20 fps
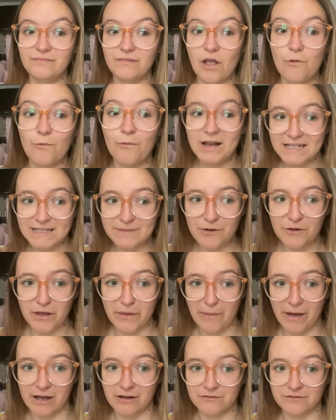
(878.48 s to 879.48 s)
went to Boogie
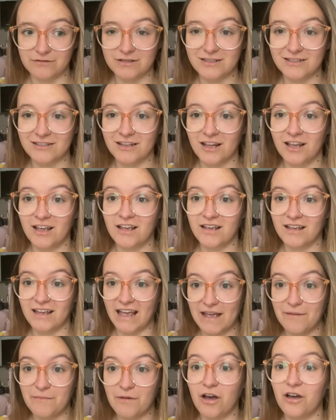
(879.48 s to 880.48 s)
Bounce,
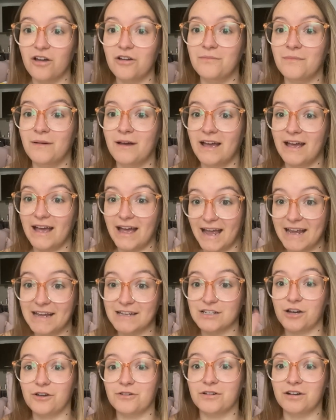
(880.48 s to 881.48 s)
came home, ate a
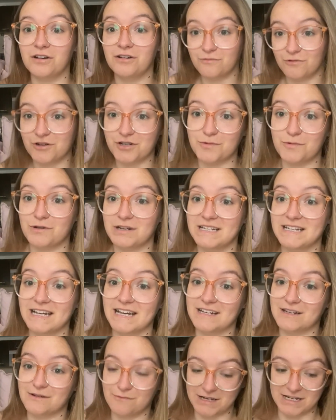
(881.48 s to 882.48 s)
donut, watched Walking
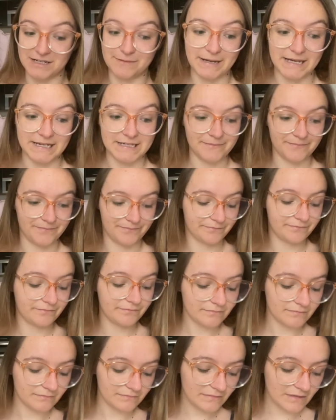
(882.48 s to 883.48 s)
Dead, went to bed.
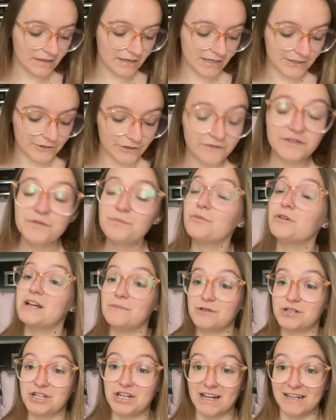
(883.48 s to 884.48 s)
So I've done pretty
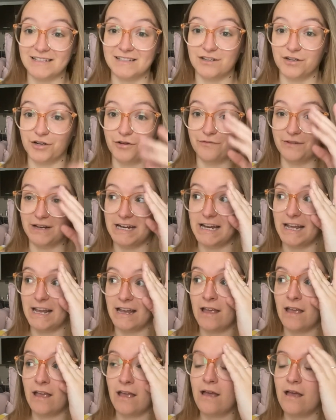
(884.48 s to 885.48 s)
much next to no reading.
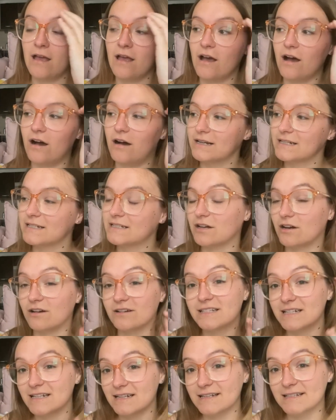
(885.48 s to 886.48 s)
I
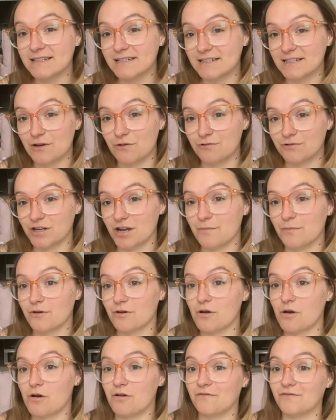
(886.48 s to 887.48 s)
started listening to the
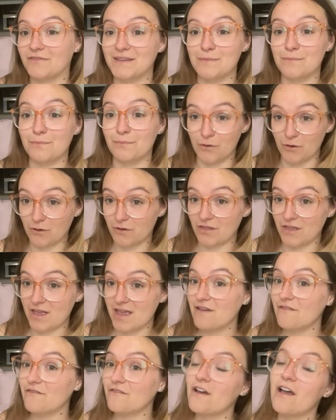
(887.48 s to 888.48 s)
audiobook of The Book
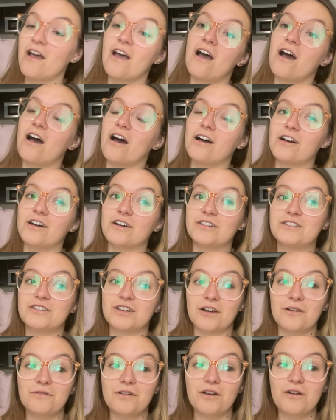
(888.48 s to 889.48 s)
Thief. I
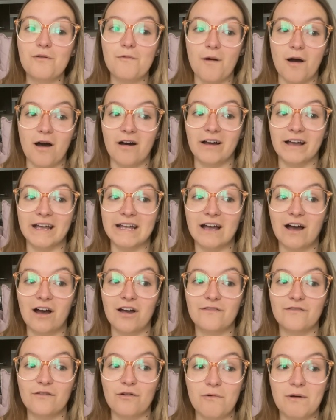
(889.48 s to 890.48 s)
don't know why
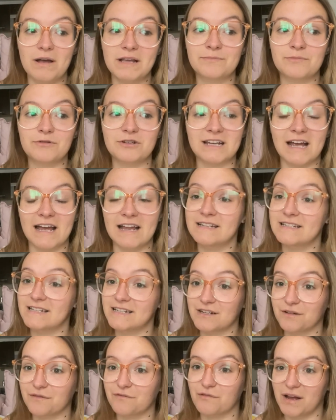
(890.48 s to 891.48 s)
I've always pretended
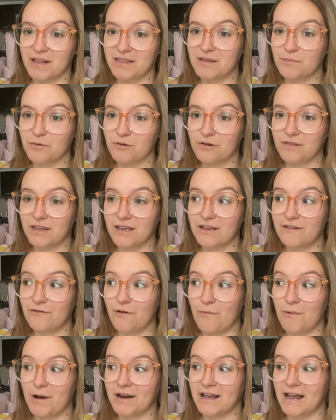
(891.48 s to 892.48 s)
I've read The Book Thief
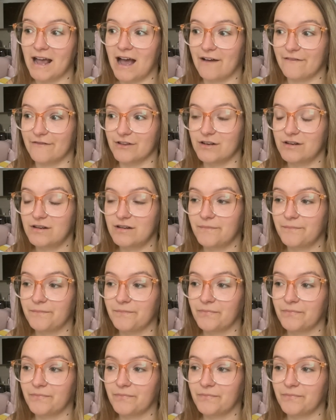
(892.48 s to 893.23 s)
when I haven't.